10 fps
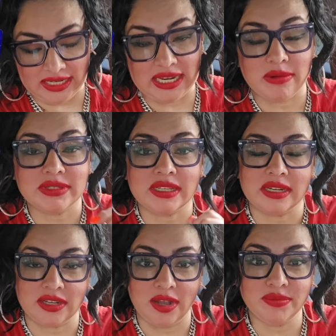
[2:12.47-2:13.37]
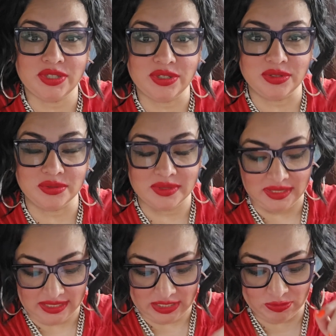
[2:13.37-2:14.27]
And how it's going to come to you
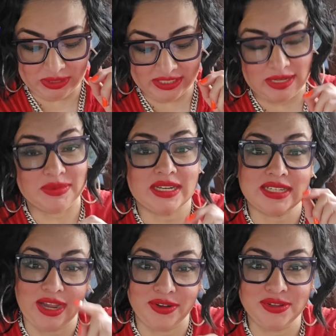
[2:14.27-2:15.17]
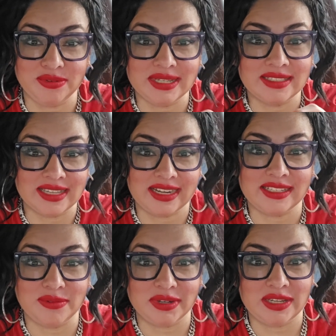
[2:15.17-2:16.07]
is because I'm going to tell you
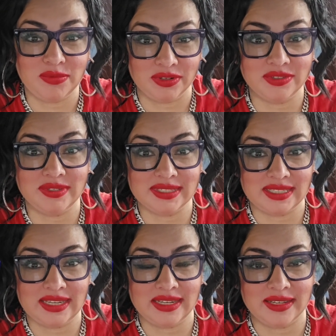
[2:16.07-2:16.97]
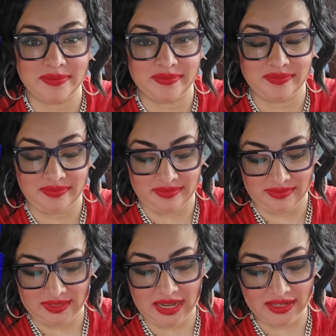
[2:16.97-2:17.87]
exactly what he wants you to say to him.
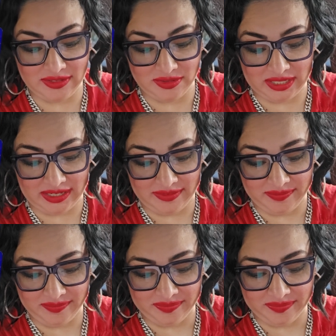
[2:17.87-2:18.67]
Hallelujah.